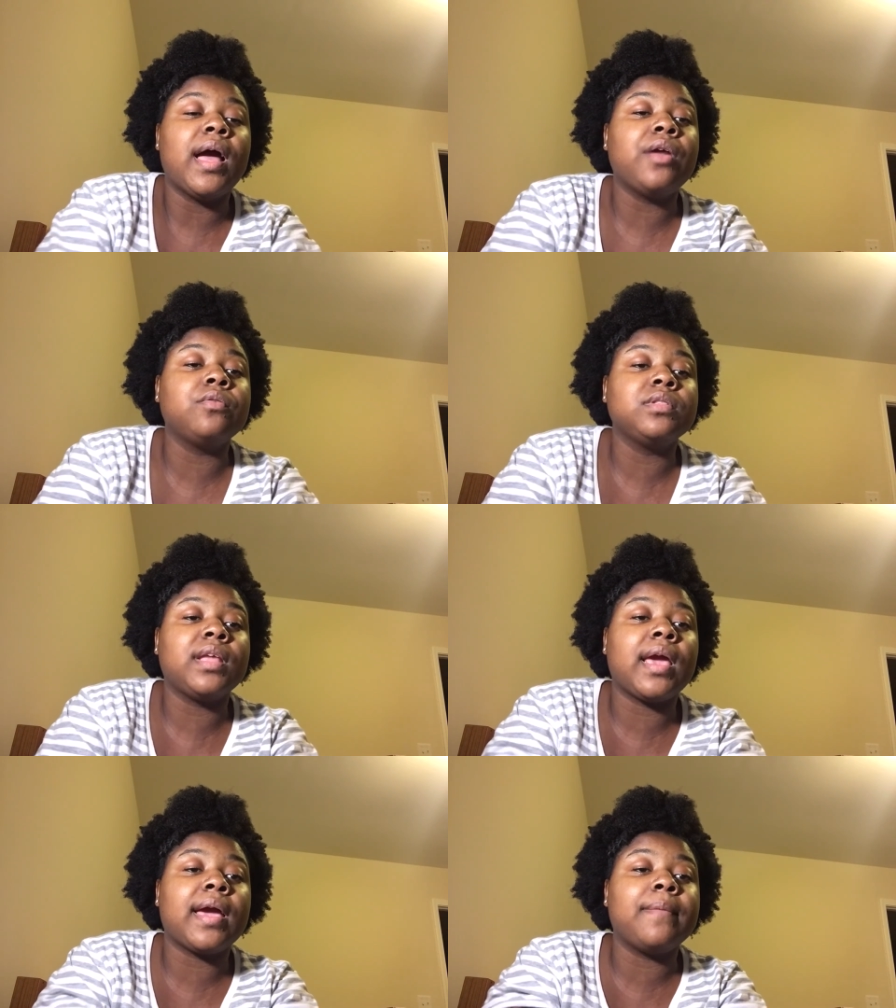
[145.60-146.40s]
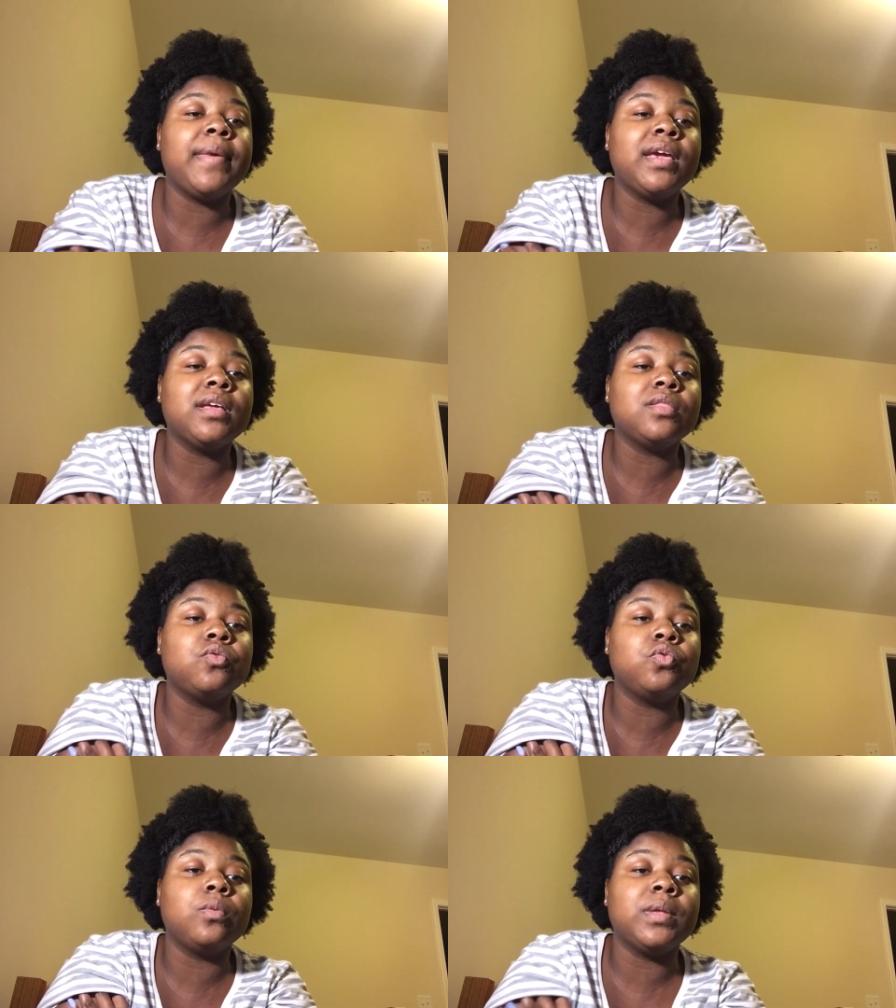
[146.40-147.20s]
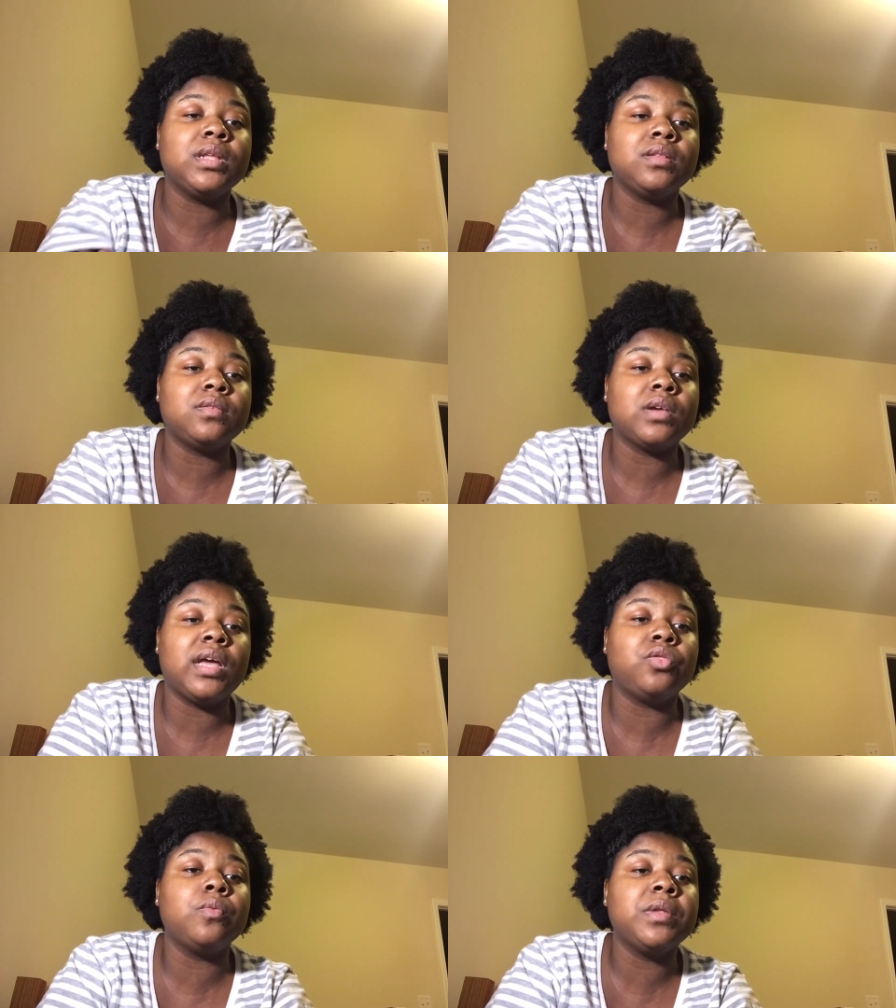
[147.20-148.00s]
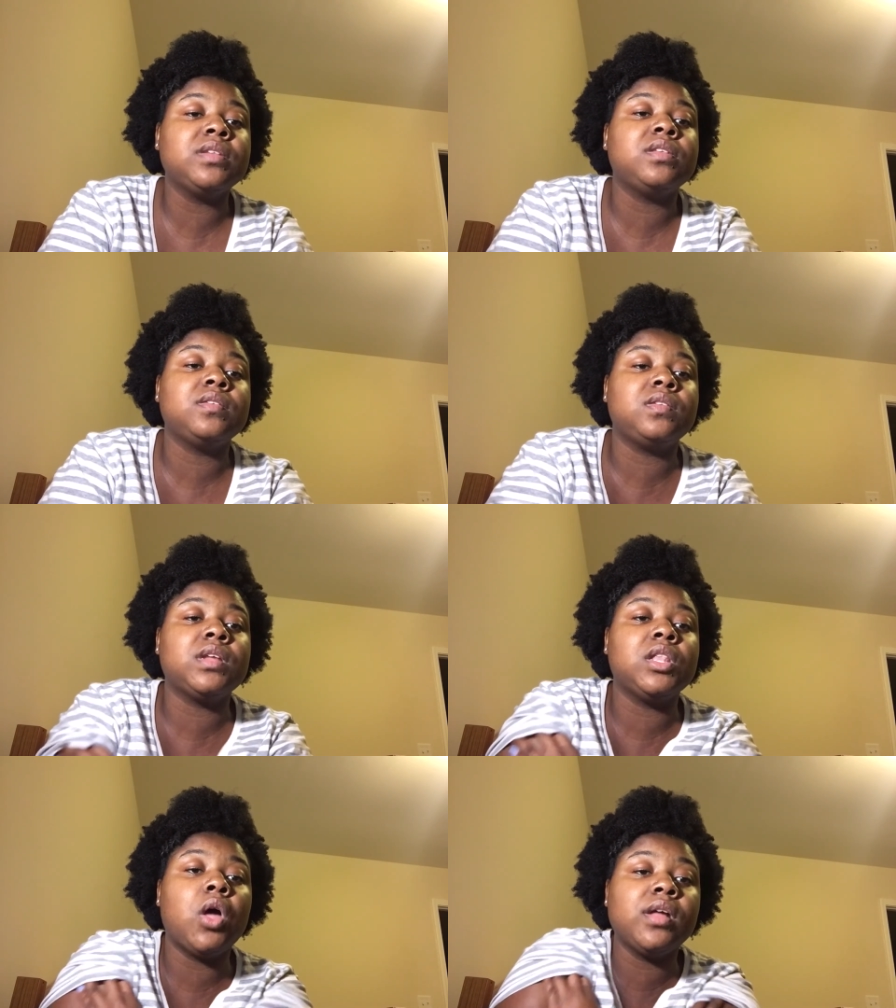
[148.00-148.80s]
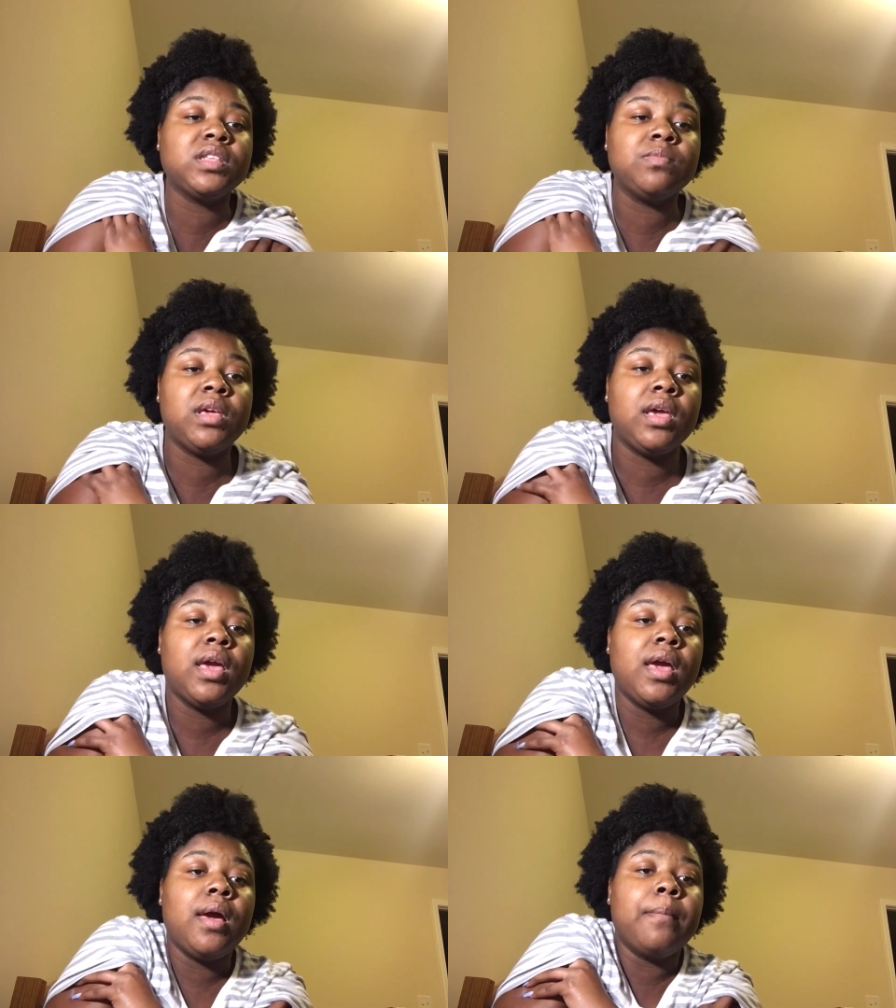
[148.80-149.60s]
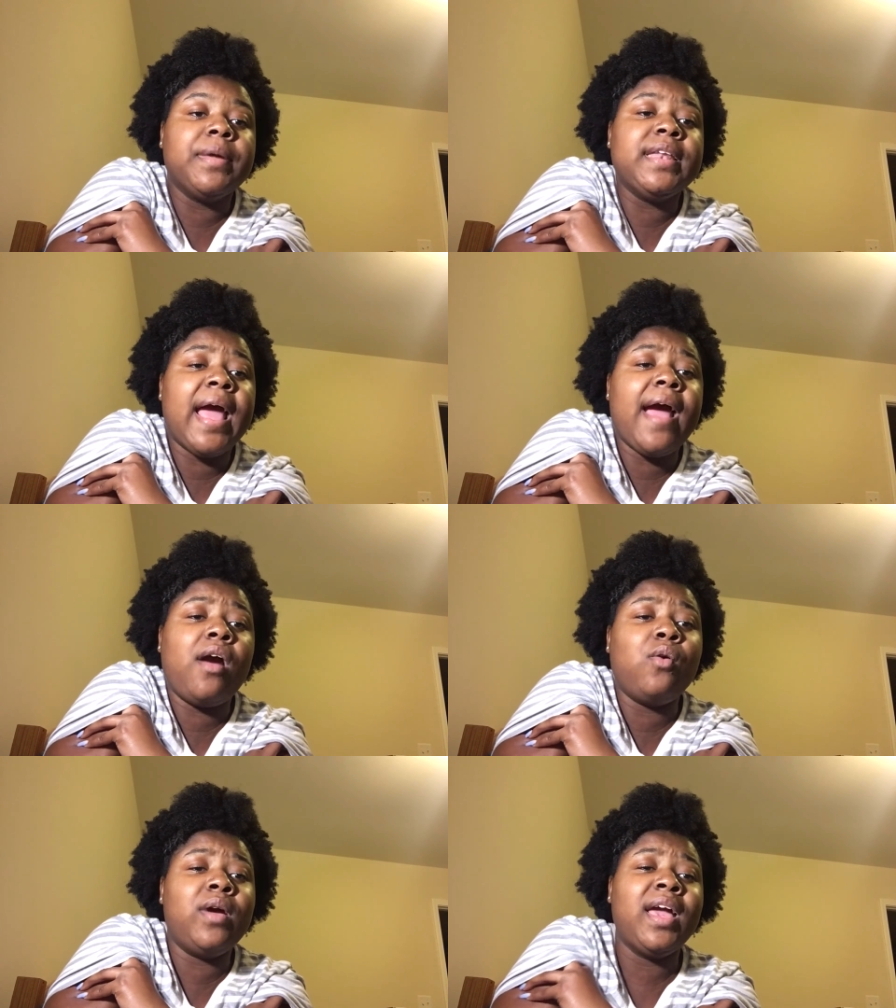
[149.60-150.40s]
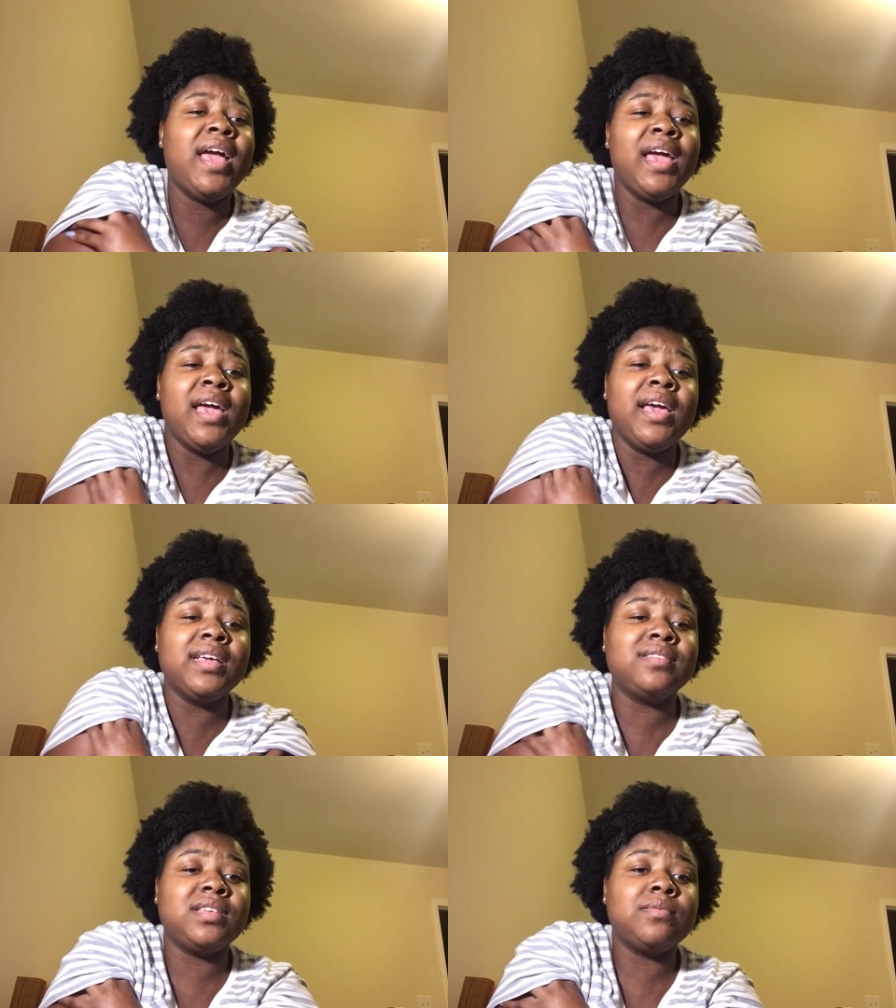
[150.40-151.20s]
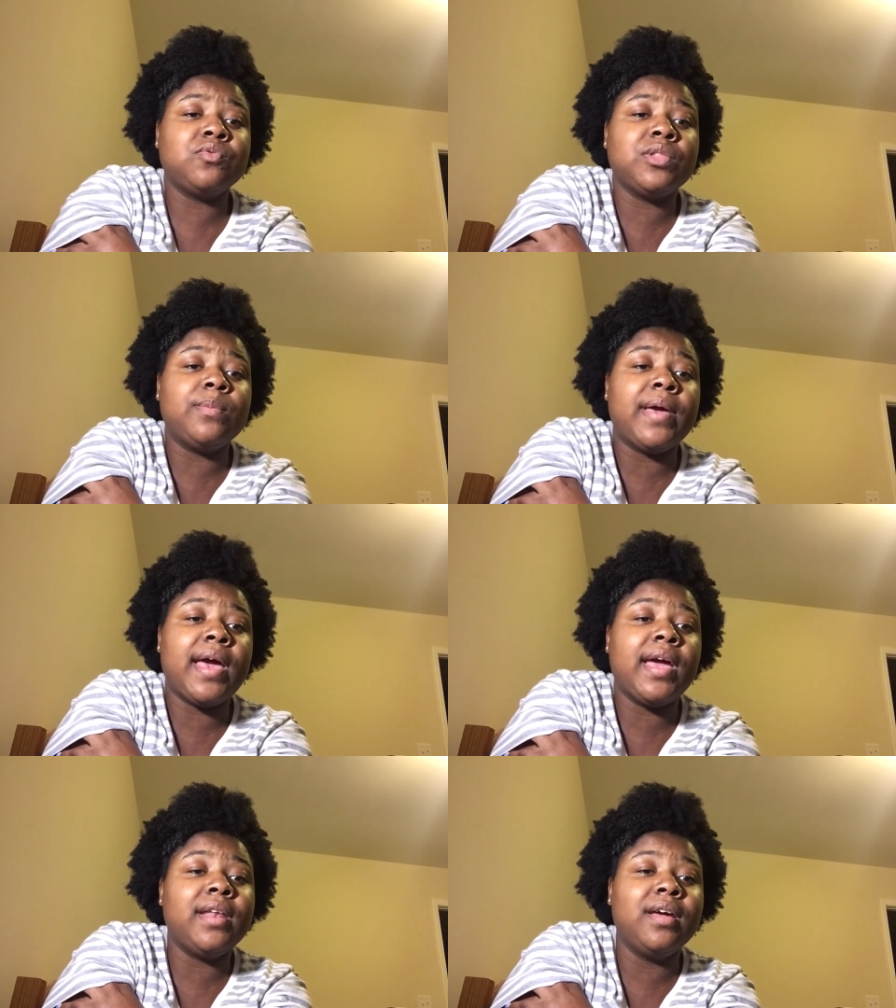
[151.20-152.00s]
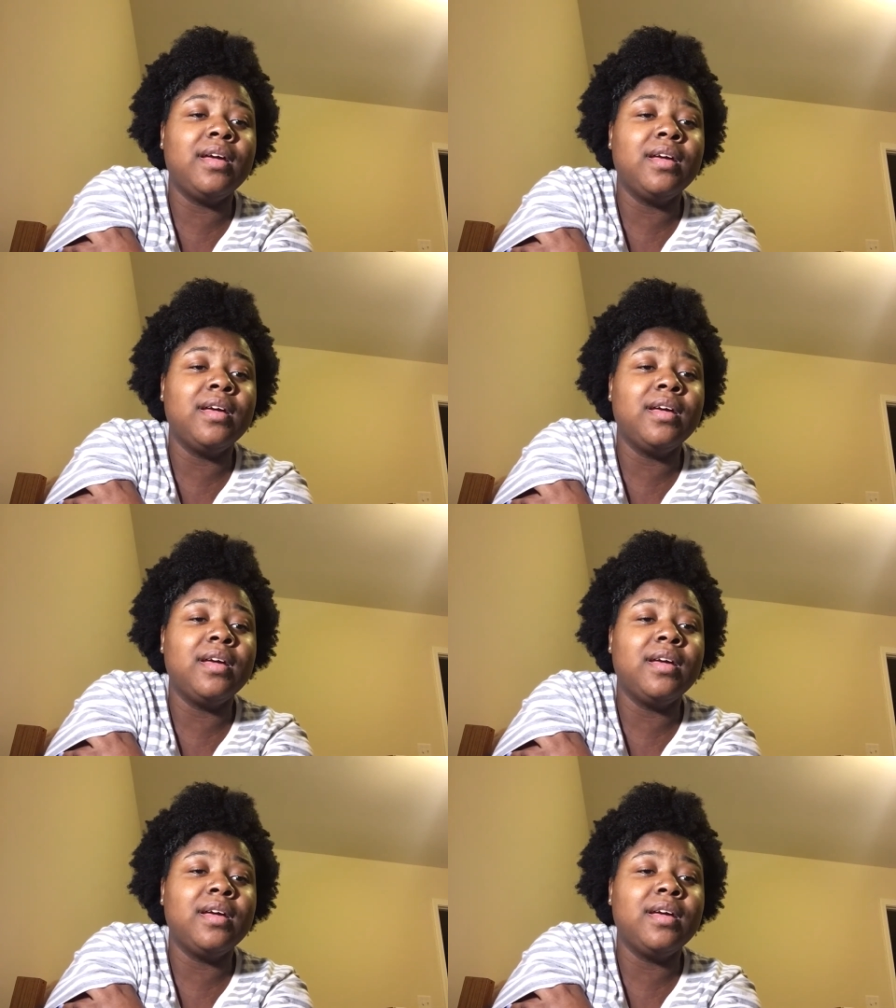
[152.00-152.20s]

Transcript: I don't think I can make it through 3 minutes. 3 minutes didn't seem that long to me. But now, it seems really bad.